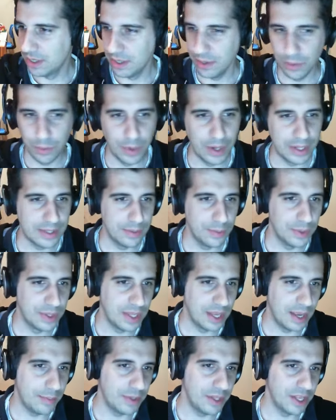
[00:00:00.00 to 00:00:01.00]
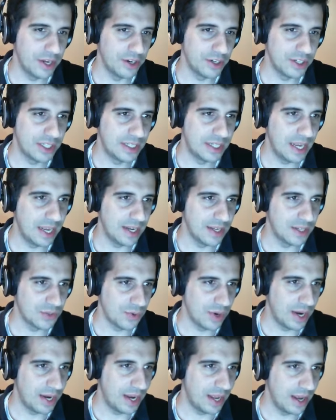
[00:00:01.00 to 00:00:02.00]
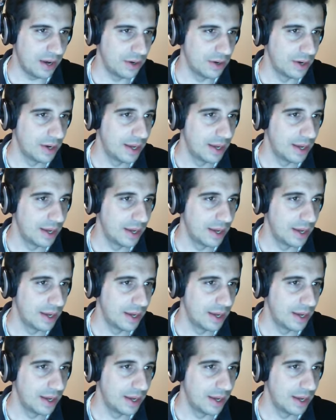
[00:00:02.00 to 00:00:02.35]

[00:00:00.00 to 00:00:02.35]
what the emulator state is right now.